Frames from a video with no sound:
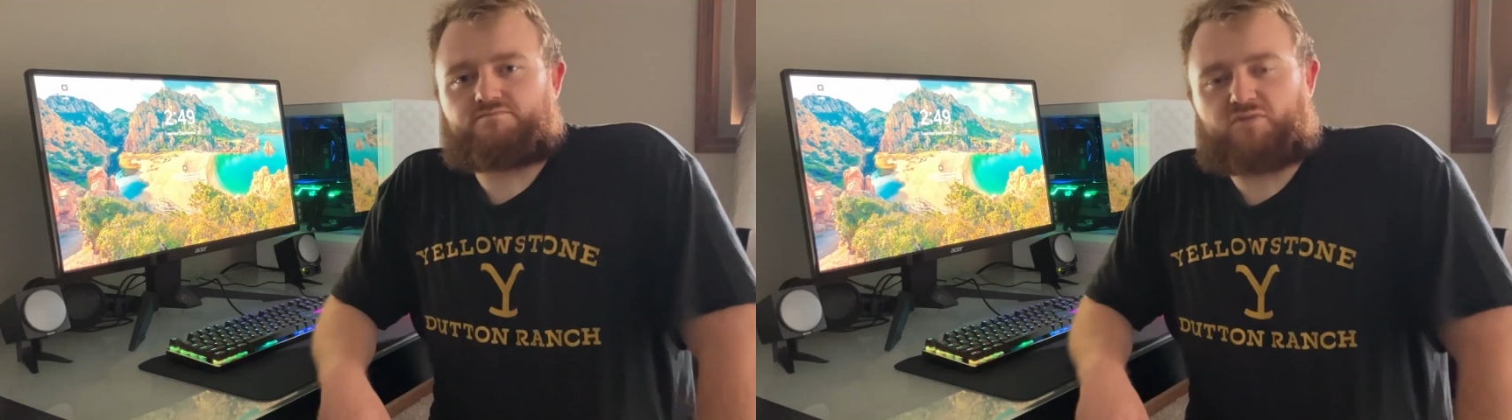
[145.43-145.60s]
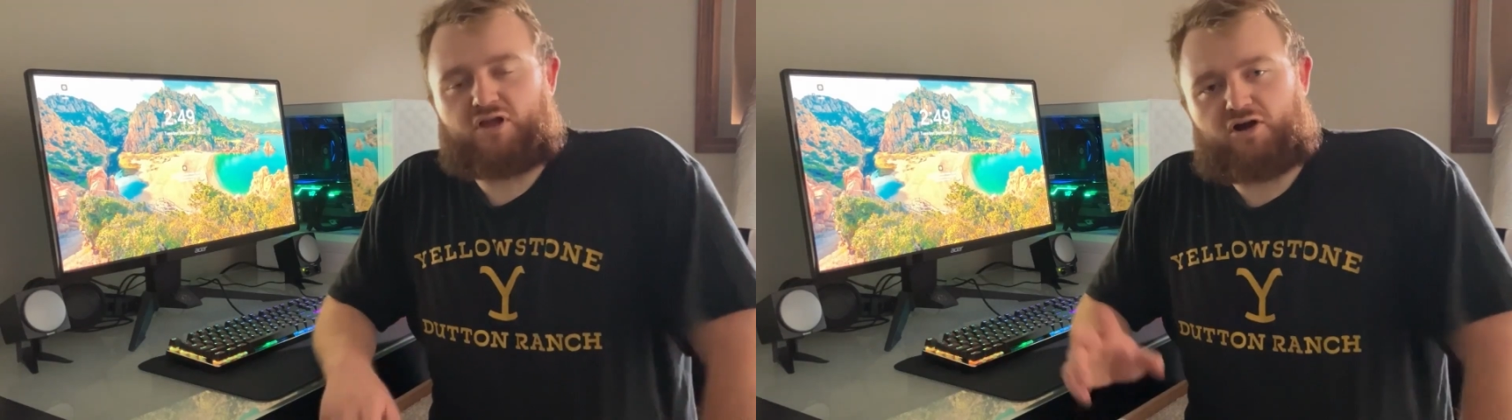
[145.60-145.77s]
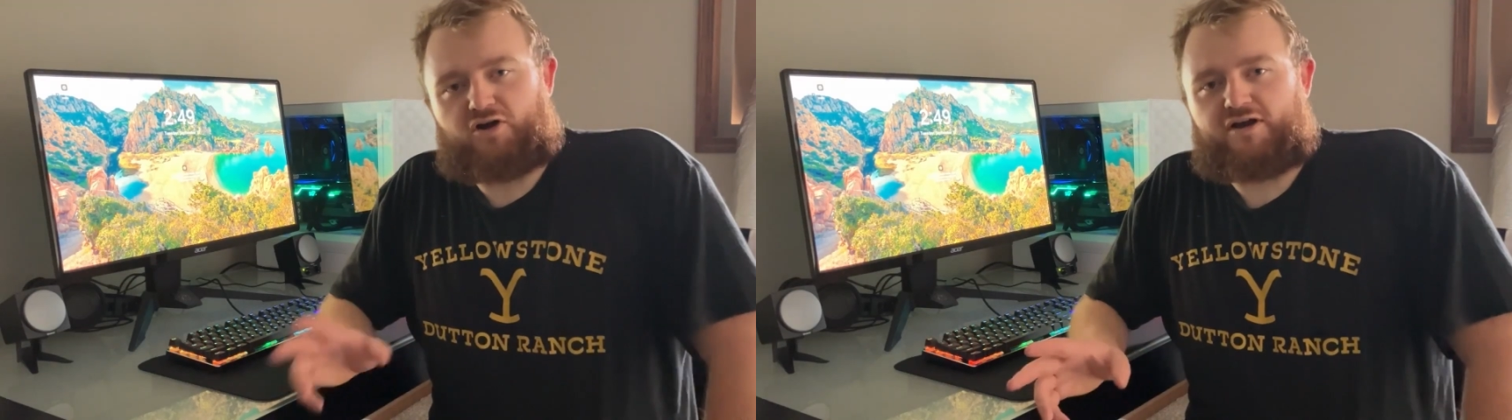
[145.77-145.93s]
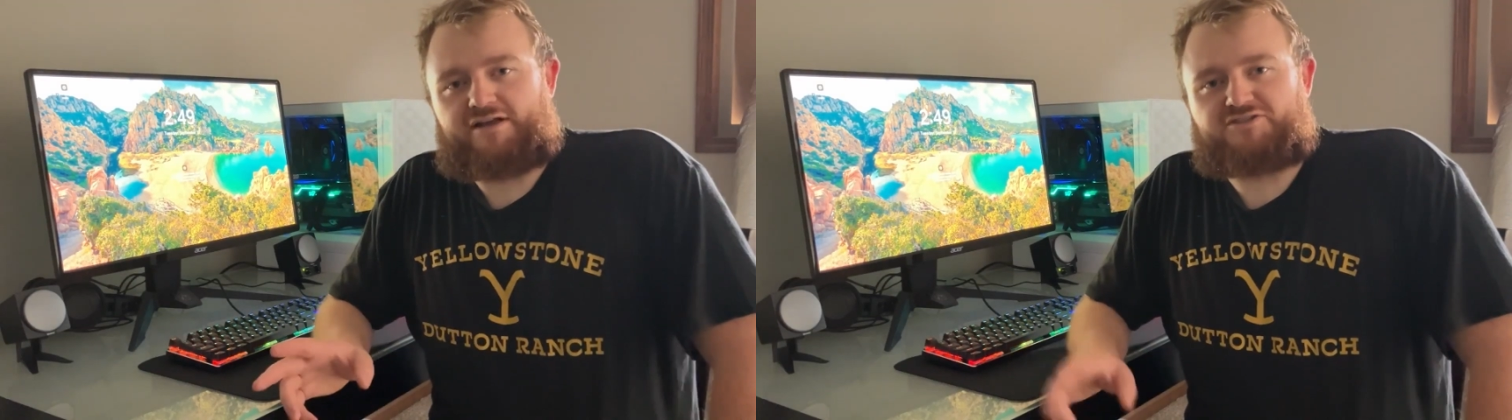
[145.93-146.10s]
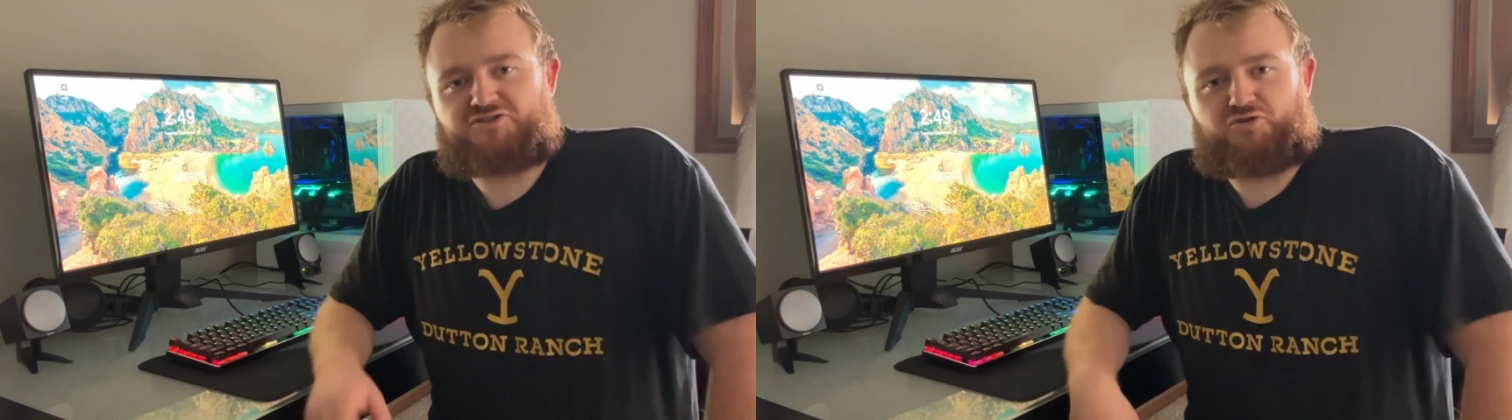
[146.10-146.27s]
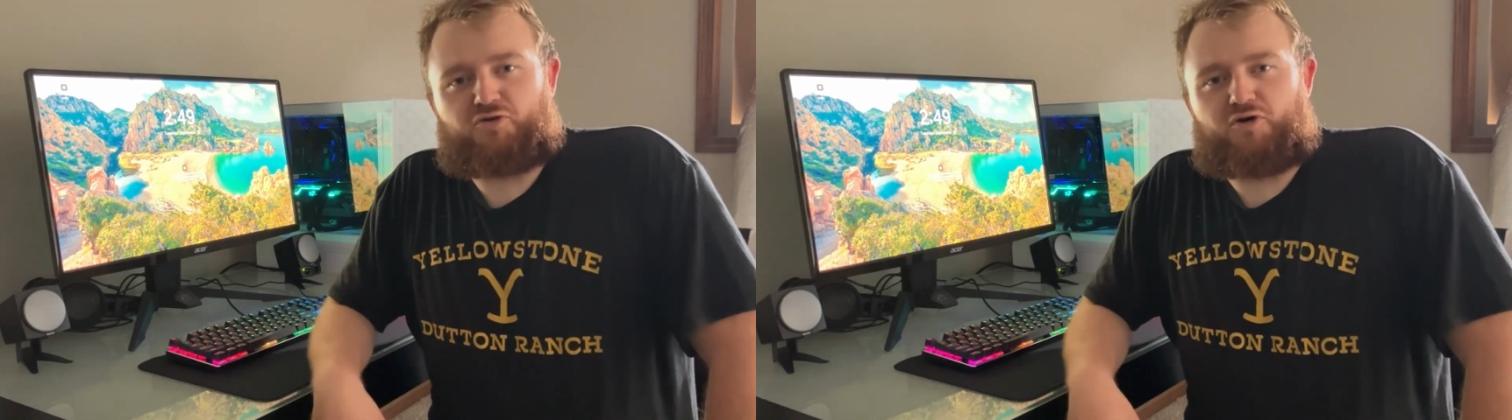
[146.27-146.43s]
Alright,
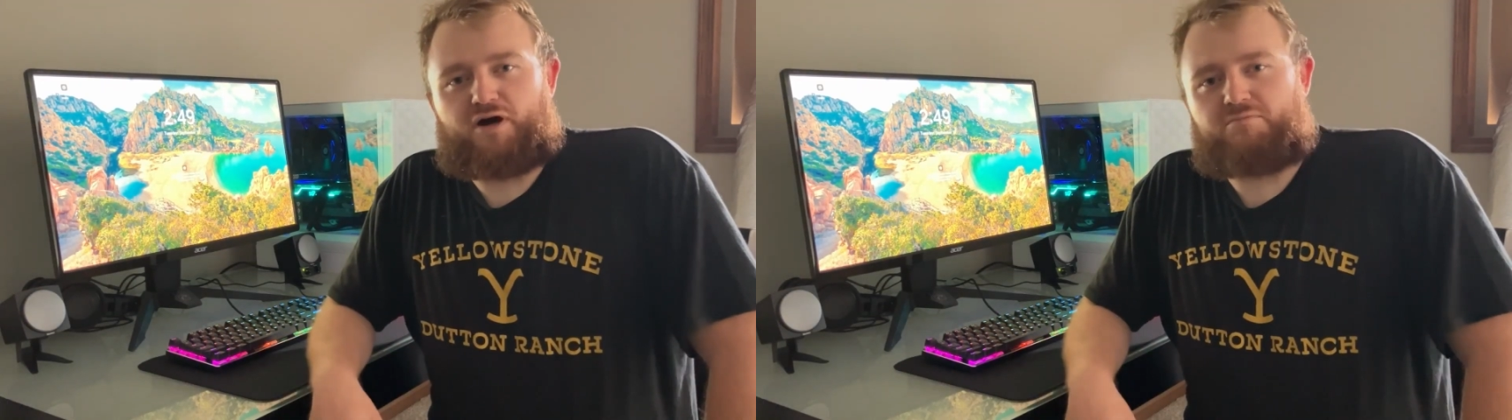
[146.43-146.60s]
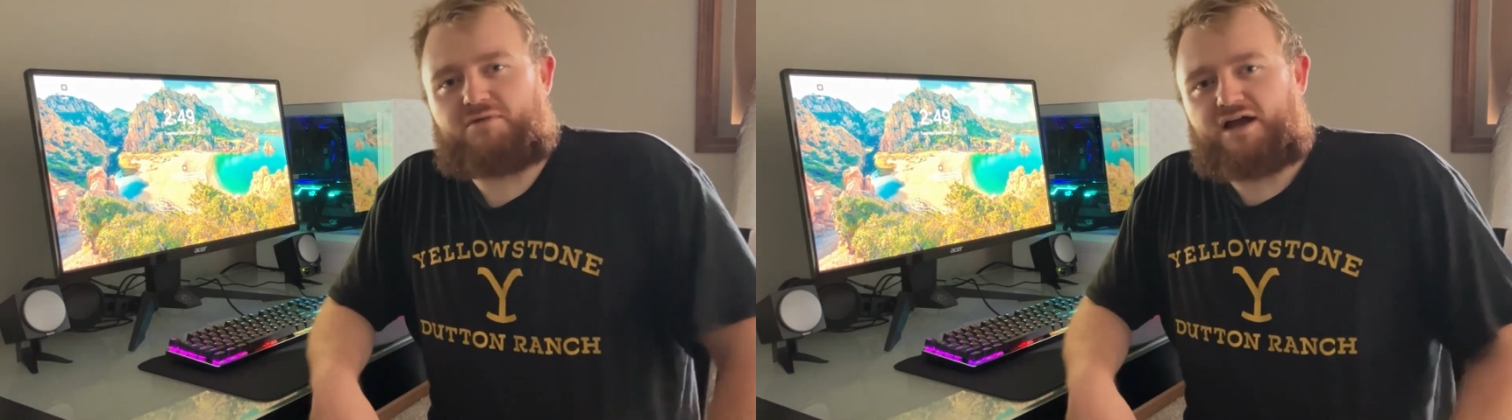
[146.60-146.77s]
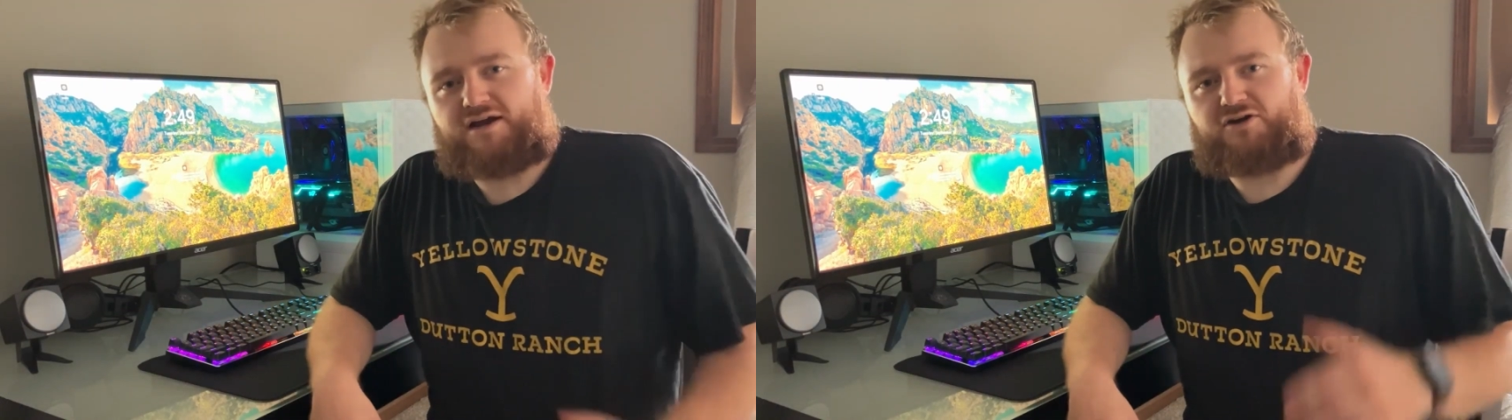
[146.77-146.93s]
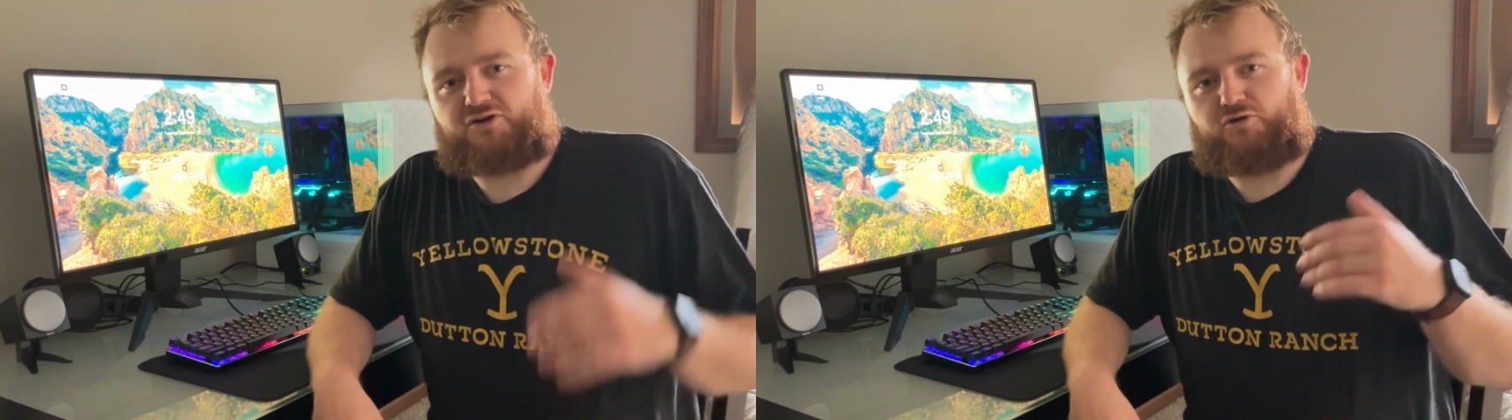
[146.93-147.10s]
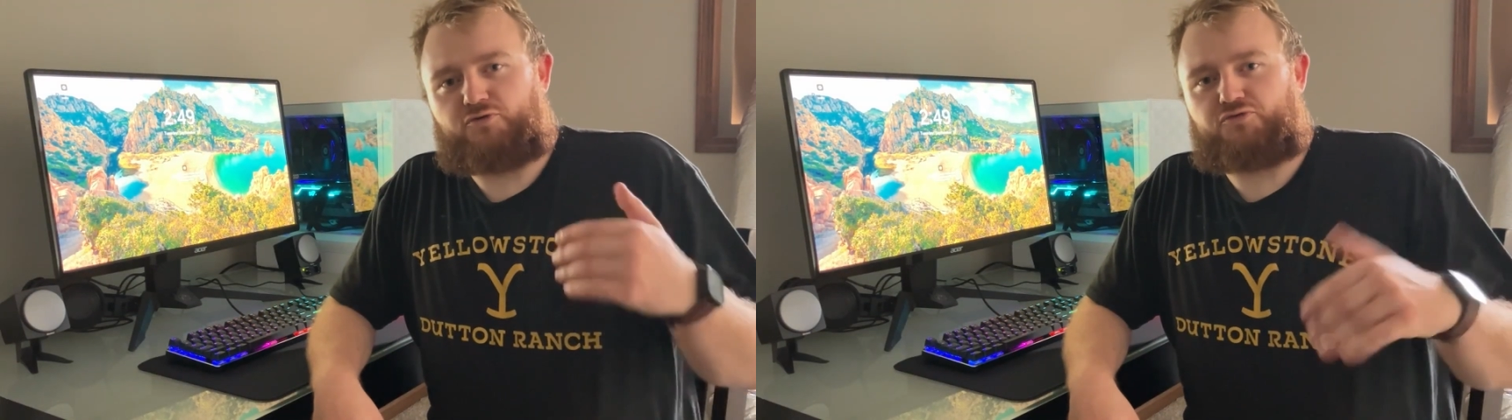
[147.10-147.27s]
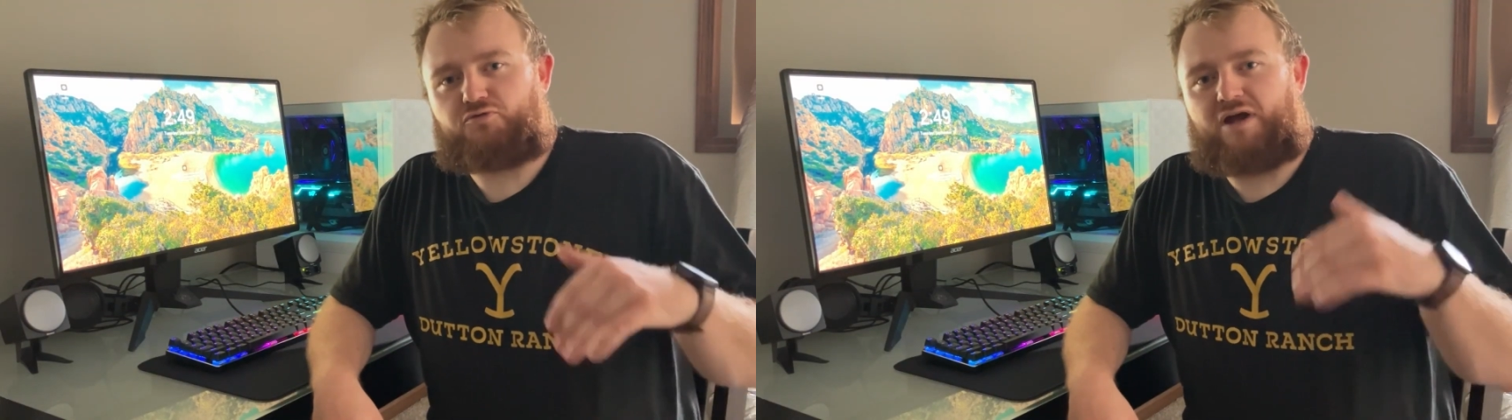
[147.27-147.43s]
so I'm not going to go through